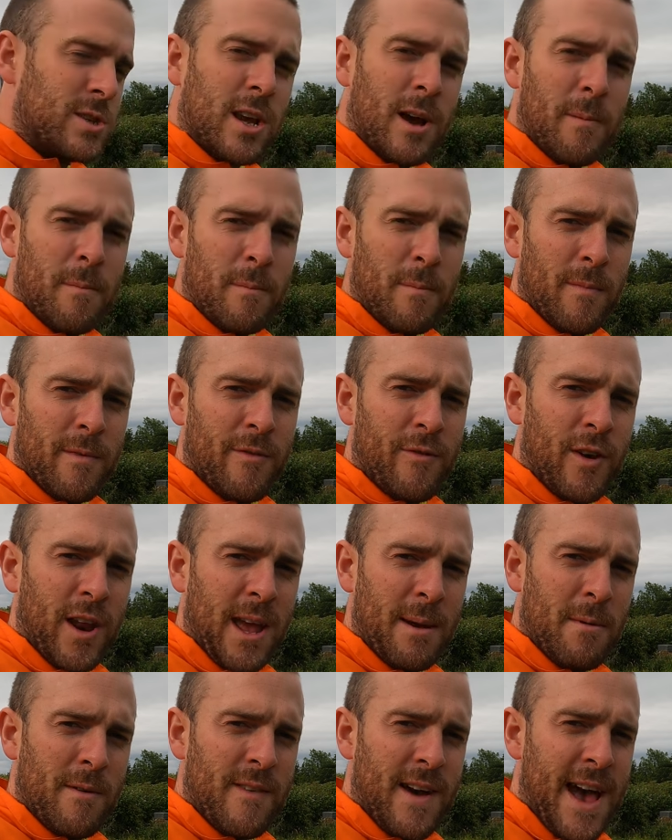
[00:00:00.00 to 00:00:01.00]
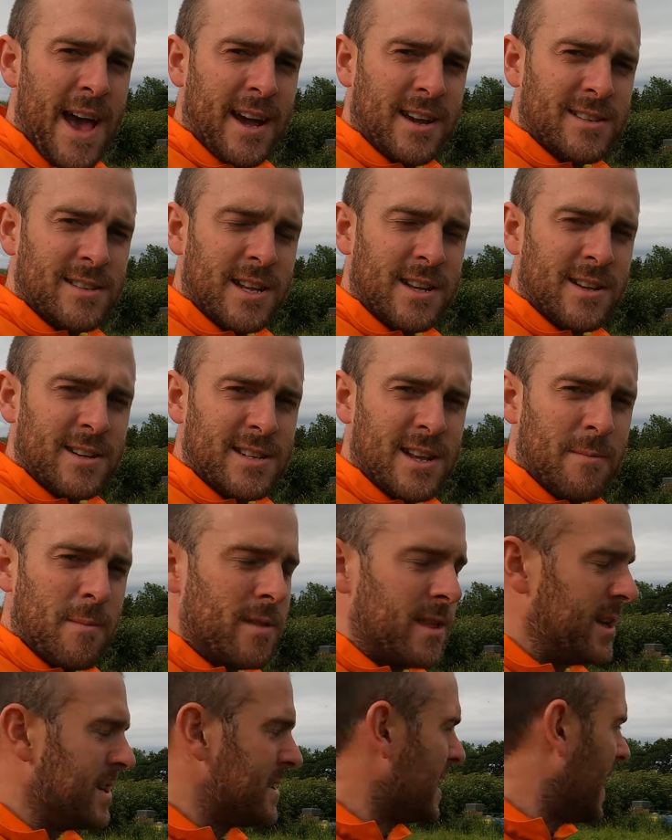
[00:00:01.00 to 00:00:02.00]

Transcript: some frame of eggs into some of these